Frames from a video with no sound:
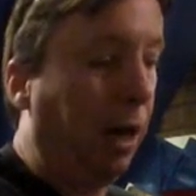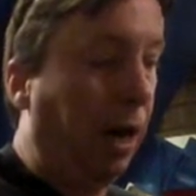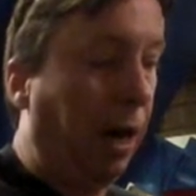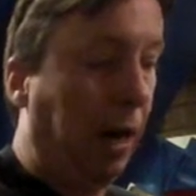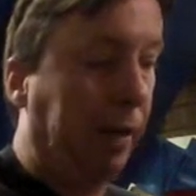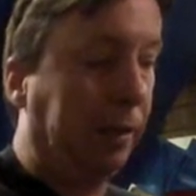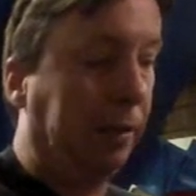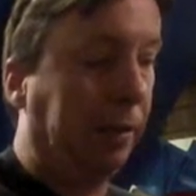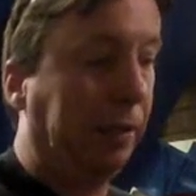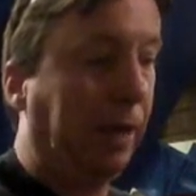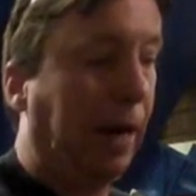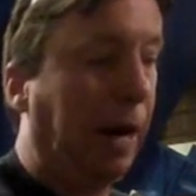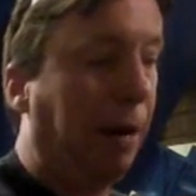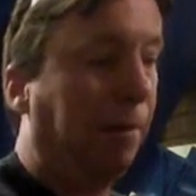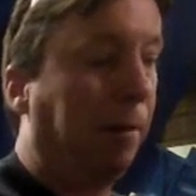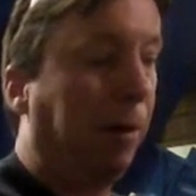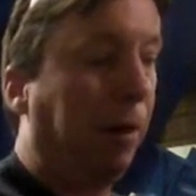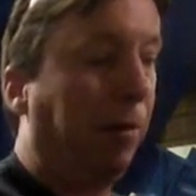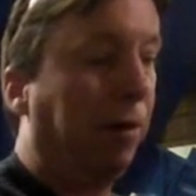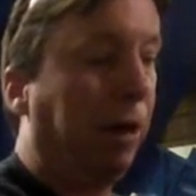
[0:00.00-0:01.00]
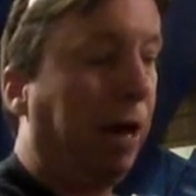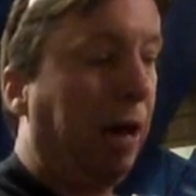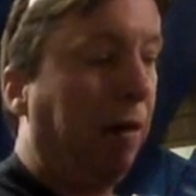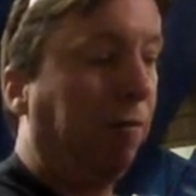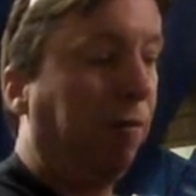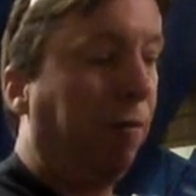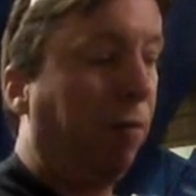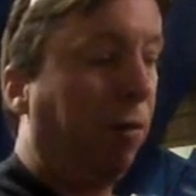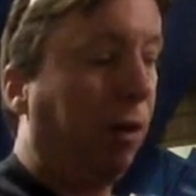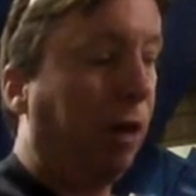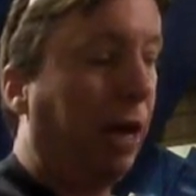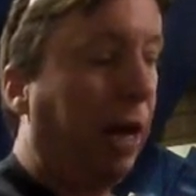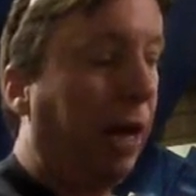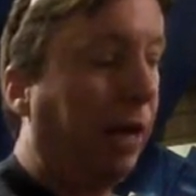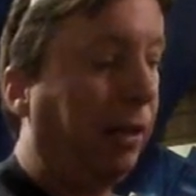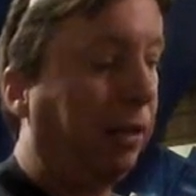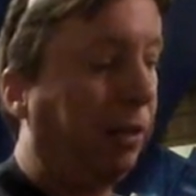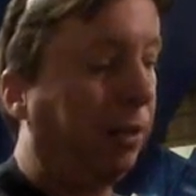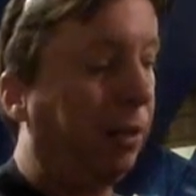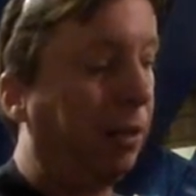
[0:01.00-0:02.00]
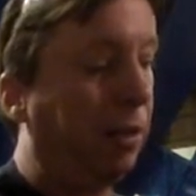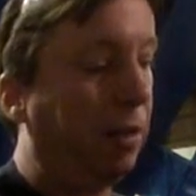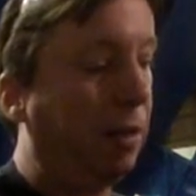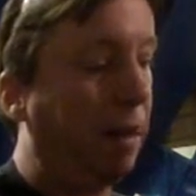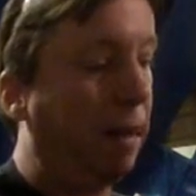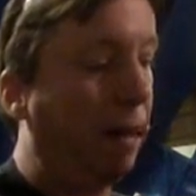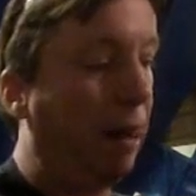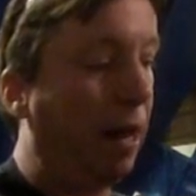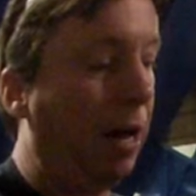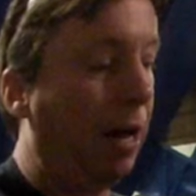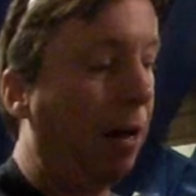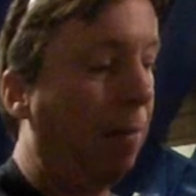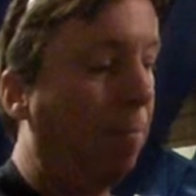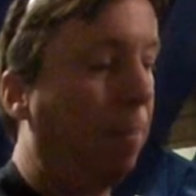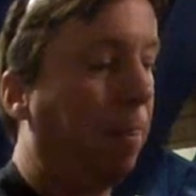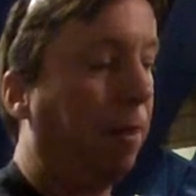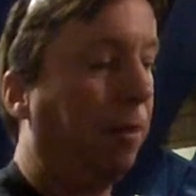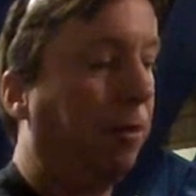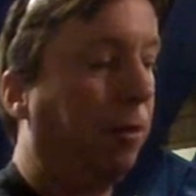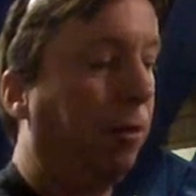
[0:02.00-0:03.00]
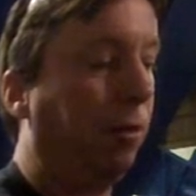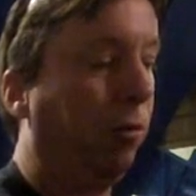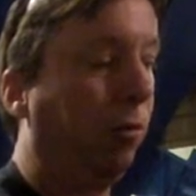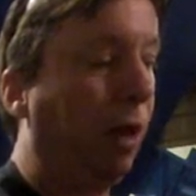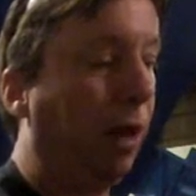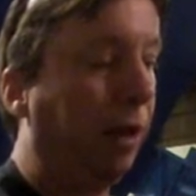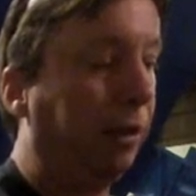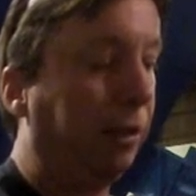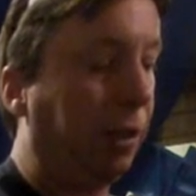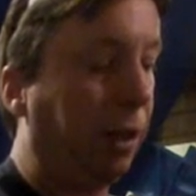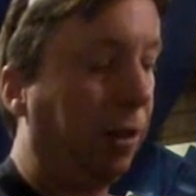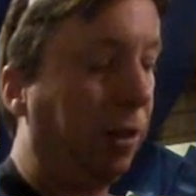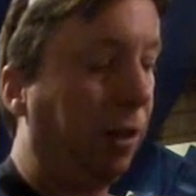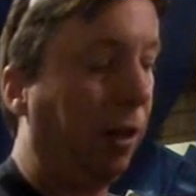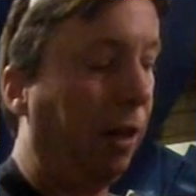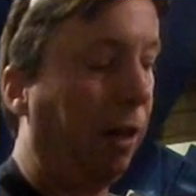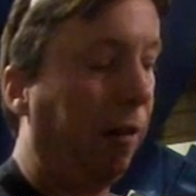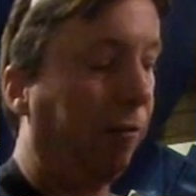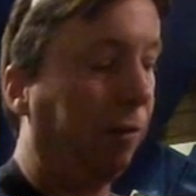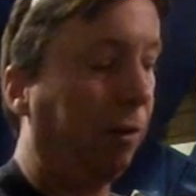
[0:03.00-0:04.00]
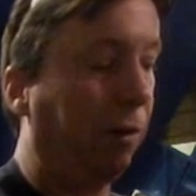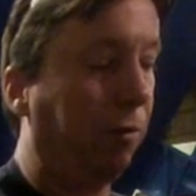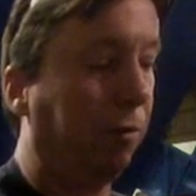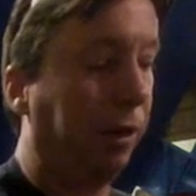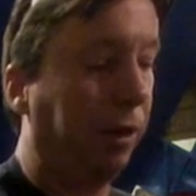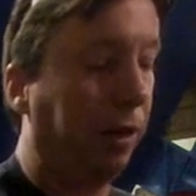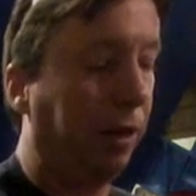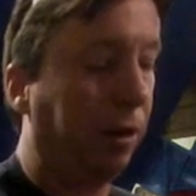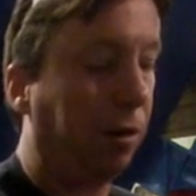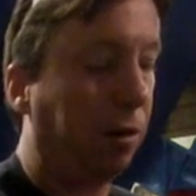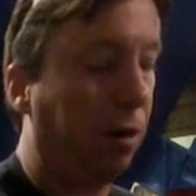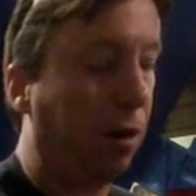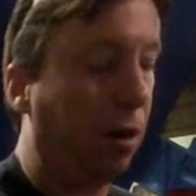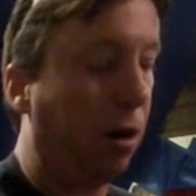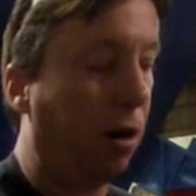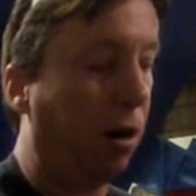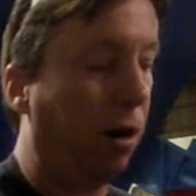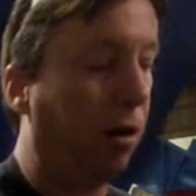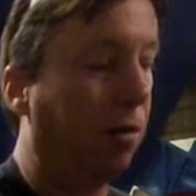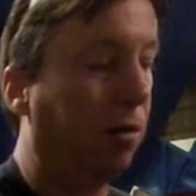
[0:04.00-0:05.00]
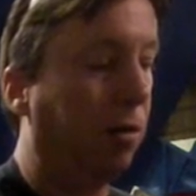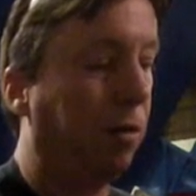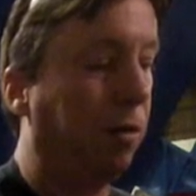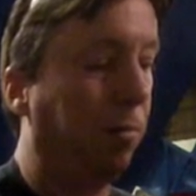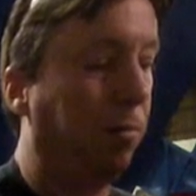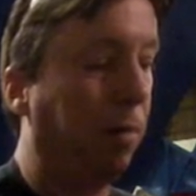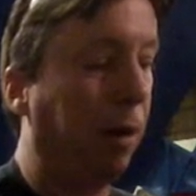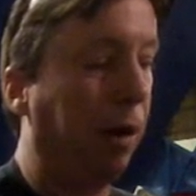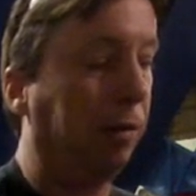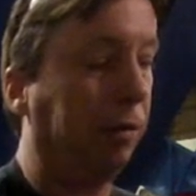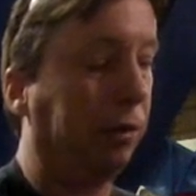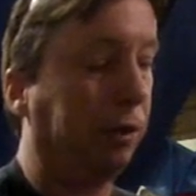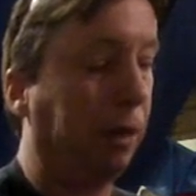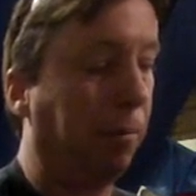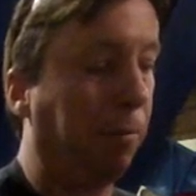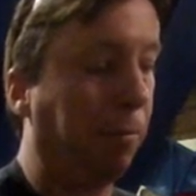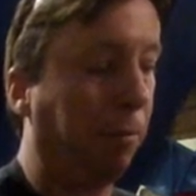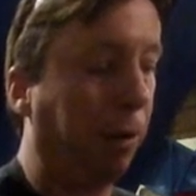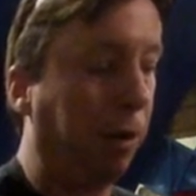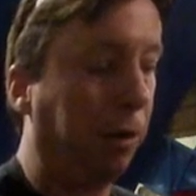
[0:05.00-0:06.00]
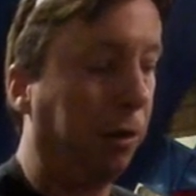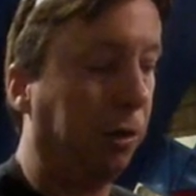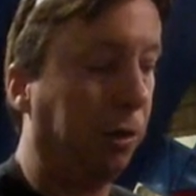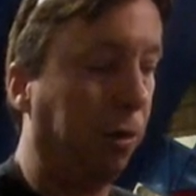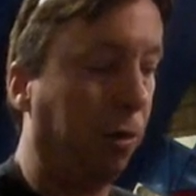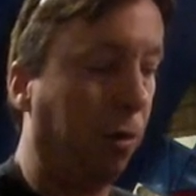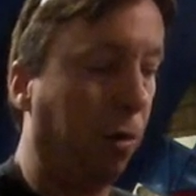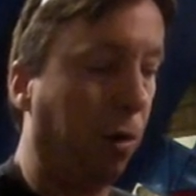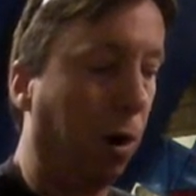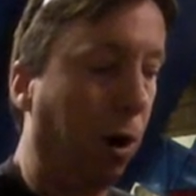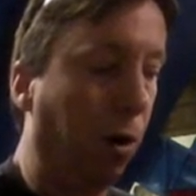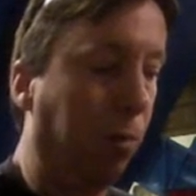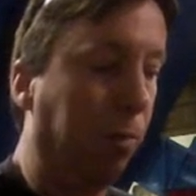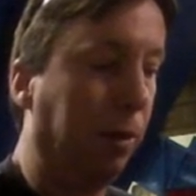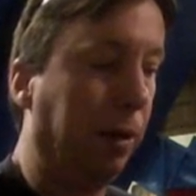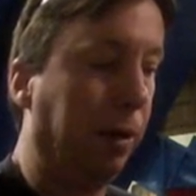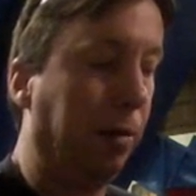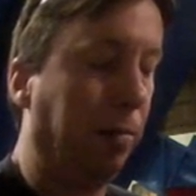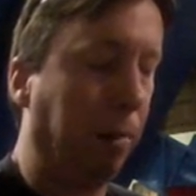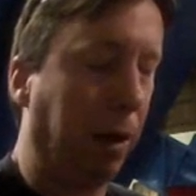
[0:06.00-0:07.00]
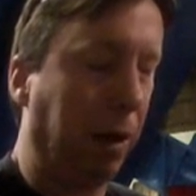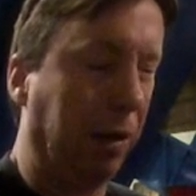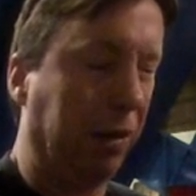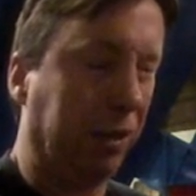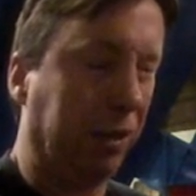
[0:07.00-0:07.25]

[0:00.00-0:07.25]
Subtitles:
At the top here we have 4 lights. The 2 lights on the left over here are the bale separation door open and bale